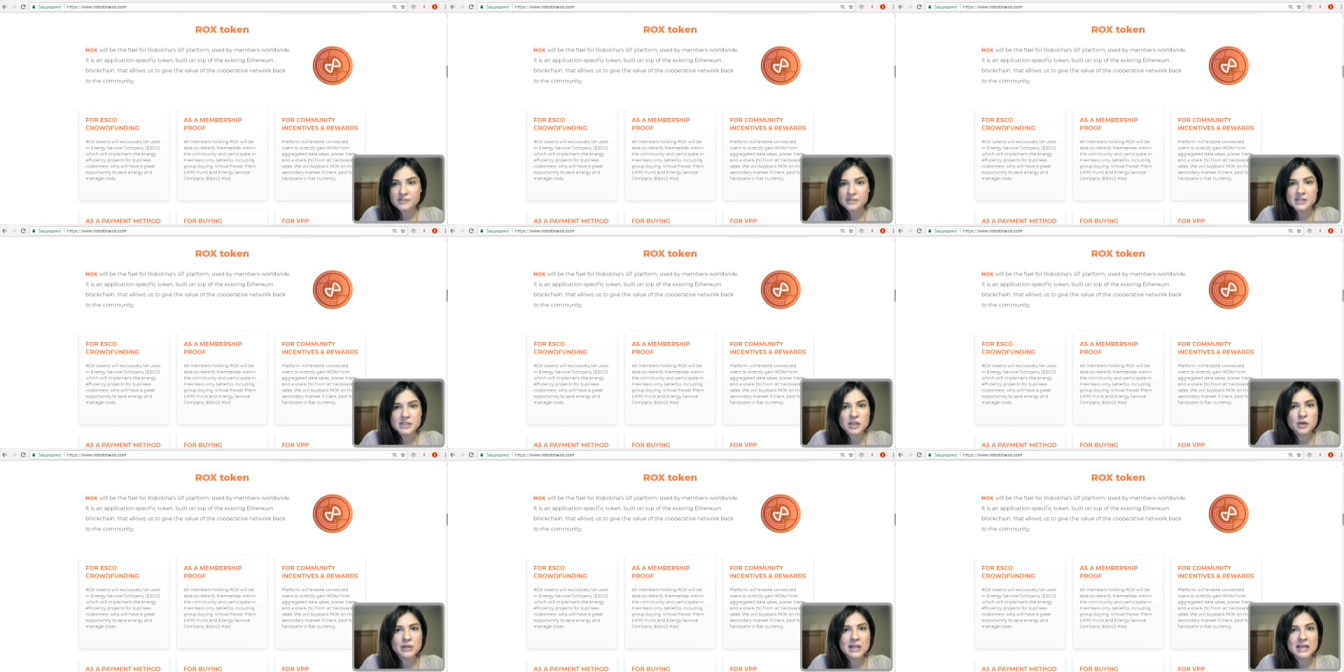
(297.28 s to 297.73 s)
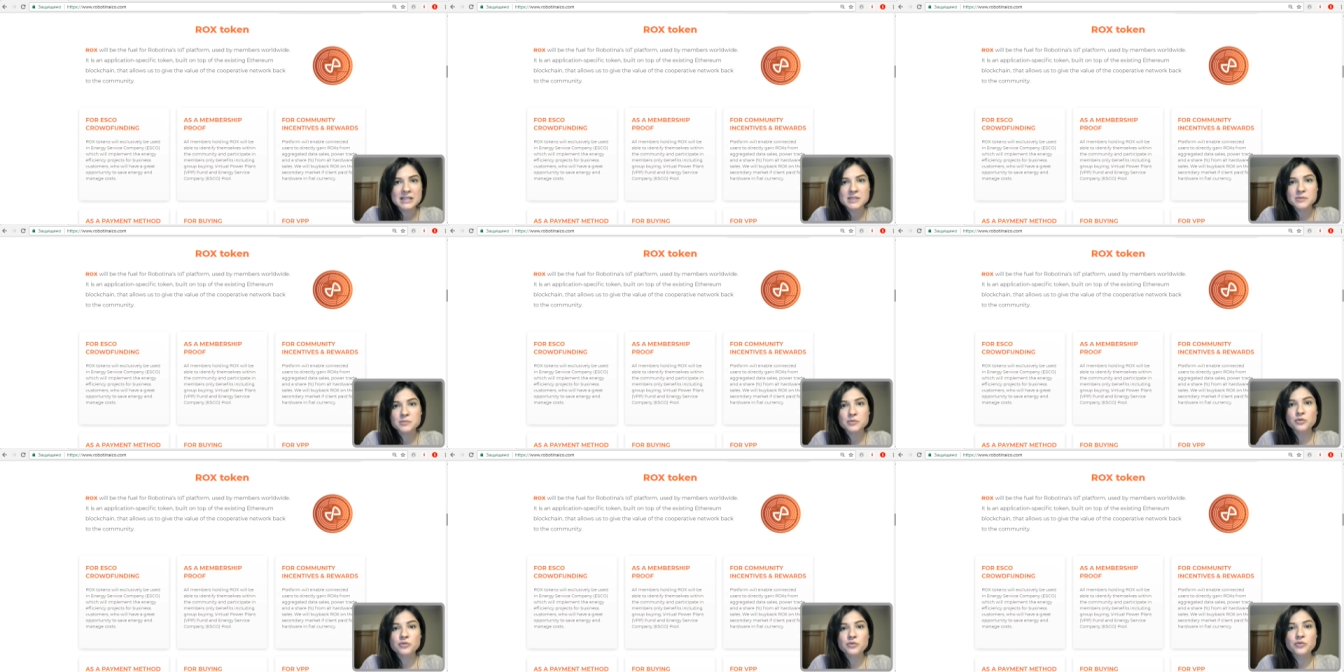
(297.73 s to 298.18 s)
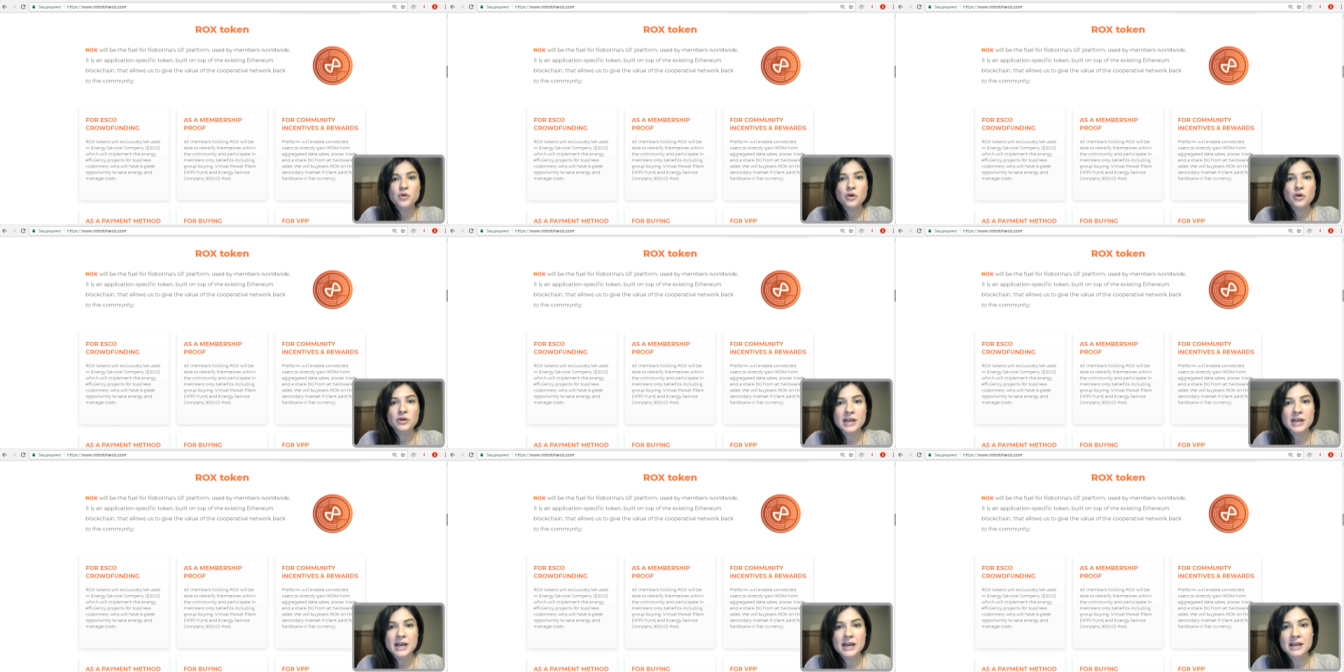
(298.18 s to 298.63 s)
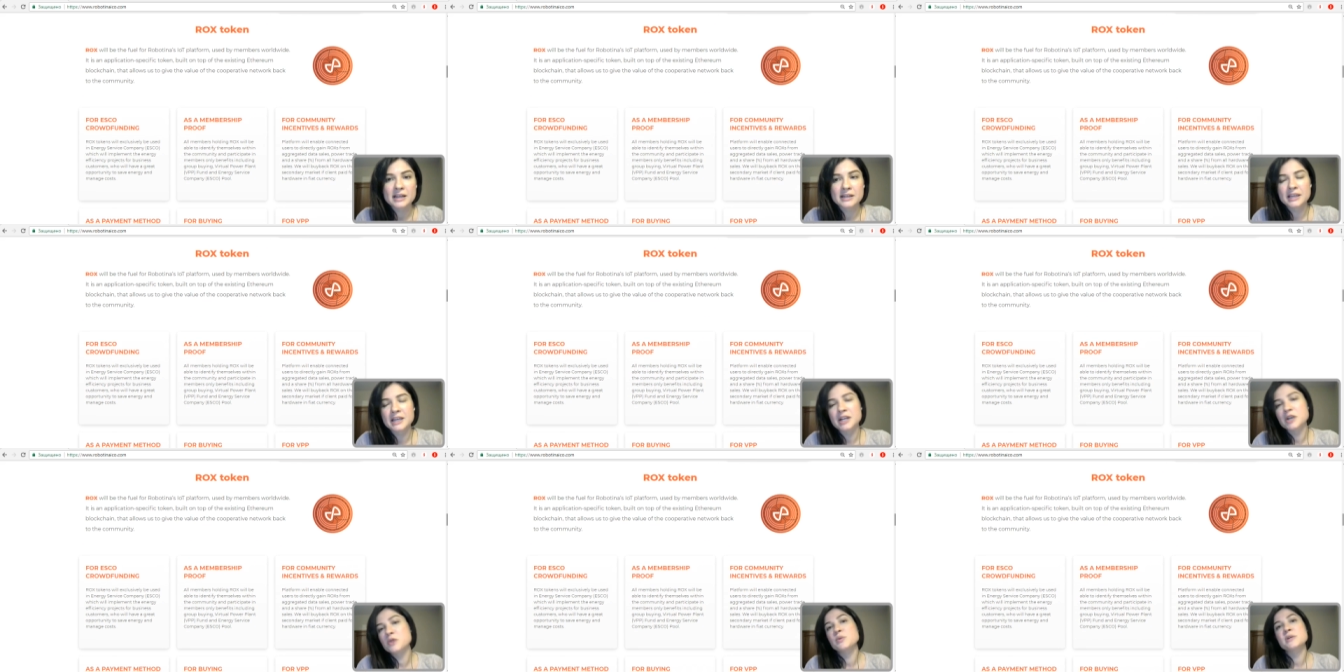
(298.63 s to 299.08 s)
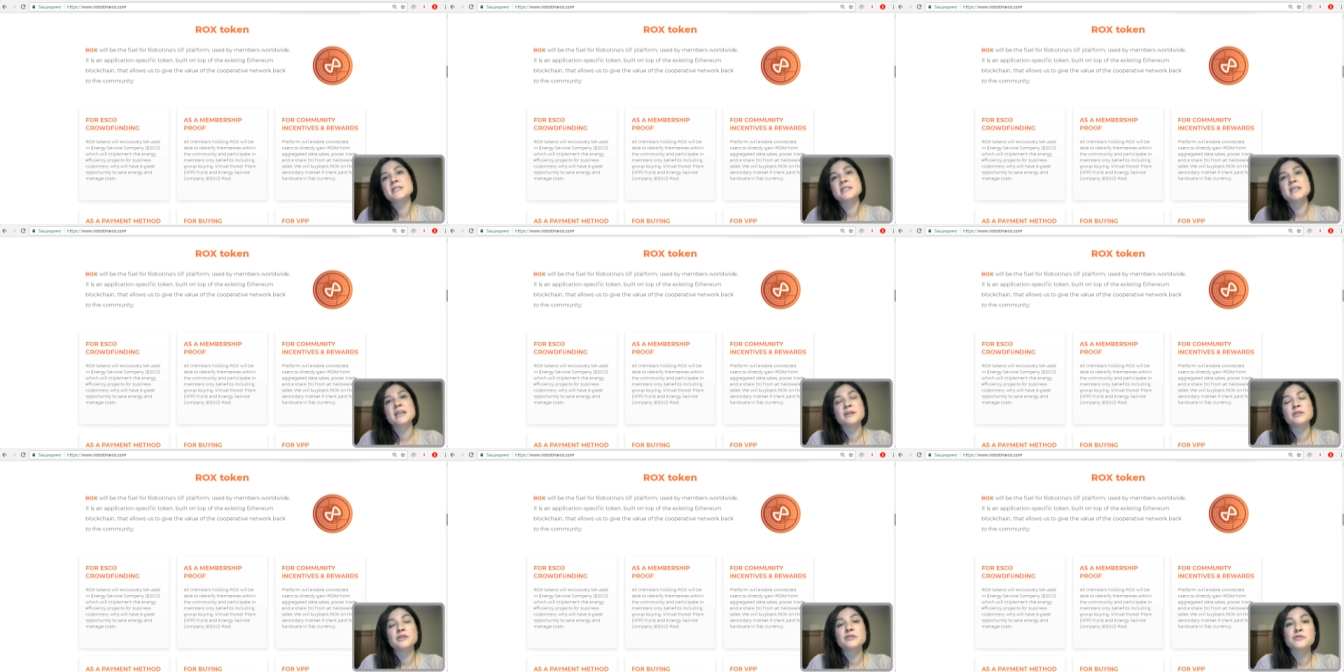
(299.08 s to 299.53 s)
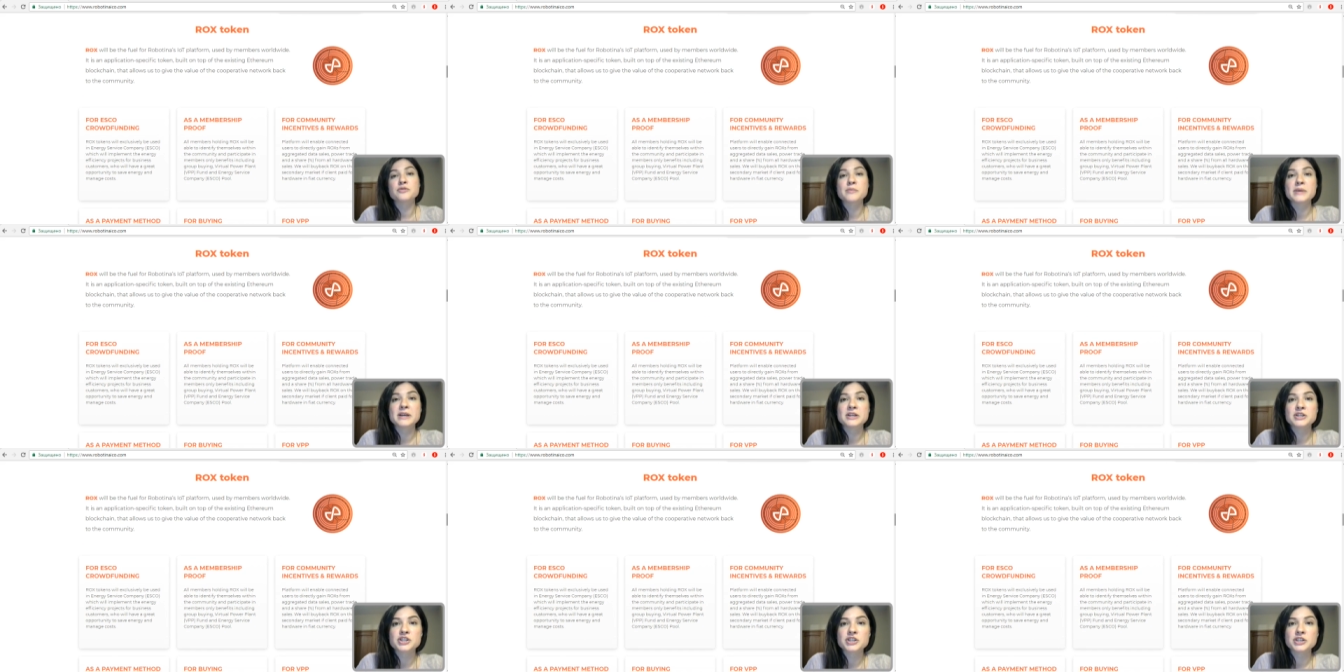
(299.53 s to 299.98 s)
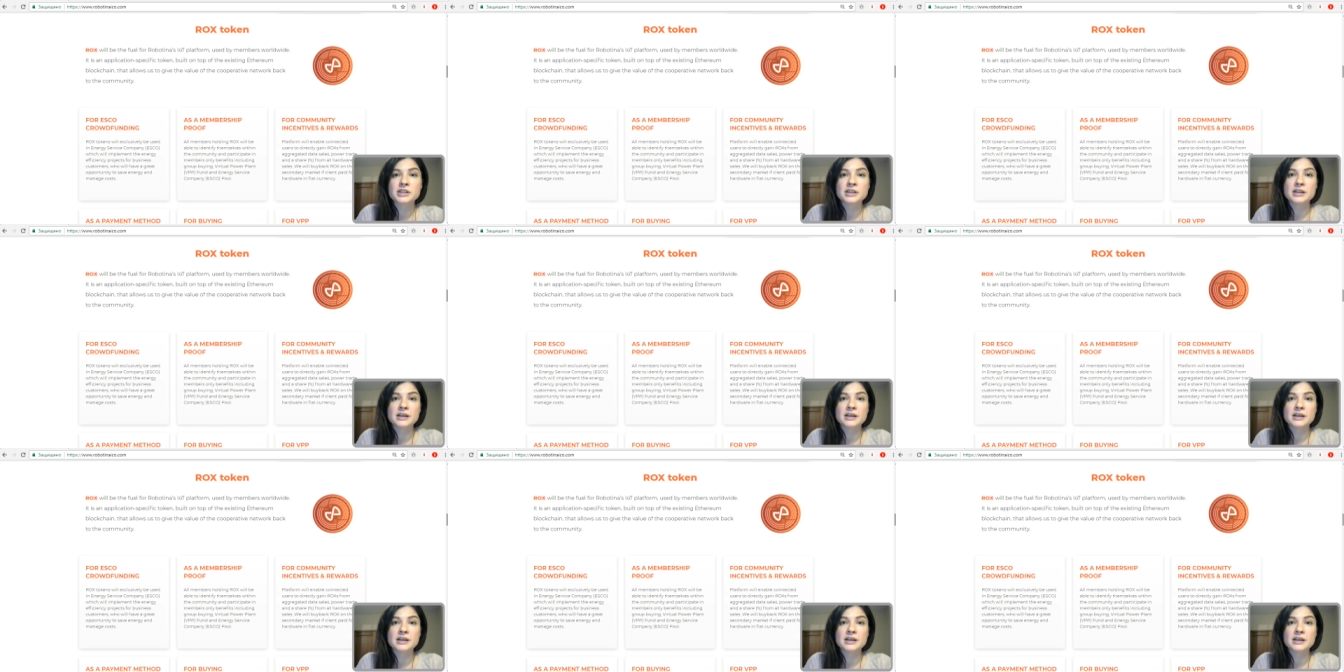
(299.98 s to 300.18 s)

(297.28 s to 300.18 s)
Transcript: So let's move on, and here we see an information